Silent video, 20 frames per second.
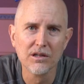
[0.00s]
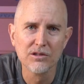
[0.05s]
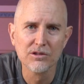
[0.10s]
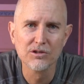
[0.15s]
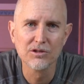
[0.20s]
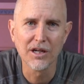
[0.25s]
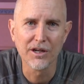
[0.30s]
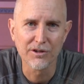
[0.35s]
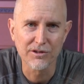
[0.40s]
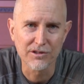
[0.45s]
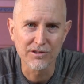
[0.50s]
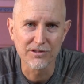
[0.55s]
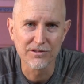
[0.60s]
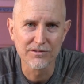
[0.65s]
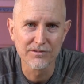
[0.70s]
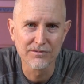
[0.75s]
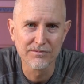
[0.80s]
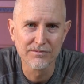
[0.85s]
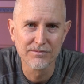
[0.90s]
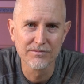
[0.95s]
tsuranuku,
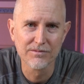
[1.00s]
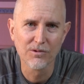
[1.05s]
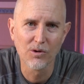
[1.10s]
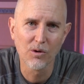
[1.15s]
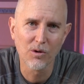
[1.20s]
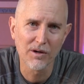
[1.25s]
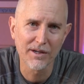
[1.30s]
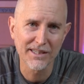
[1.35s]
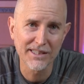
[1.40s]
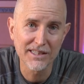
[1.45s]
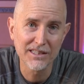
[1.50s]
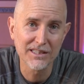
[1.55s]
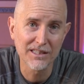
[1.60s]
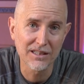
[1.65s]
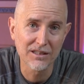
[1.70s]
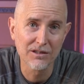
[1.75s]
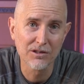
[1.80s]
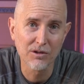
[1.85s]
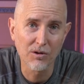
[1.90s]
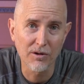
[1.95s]
or
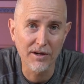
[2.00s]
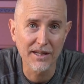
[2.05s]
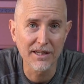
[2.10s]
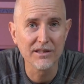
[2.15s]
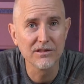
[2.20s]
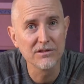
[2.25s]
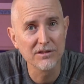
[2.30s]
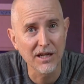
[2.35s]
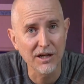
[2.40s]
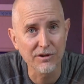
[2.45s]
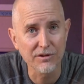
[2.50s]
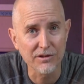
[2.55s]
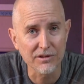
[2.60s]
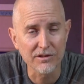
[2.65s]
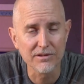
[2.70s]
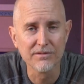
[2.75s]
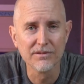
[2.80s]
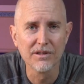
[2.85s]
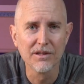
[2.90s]
Isshin kore tsuranuku.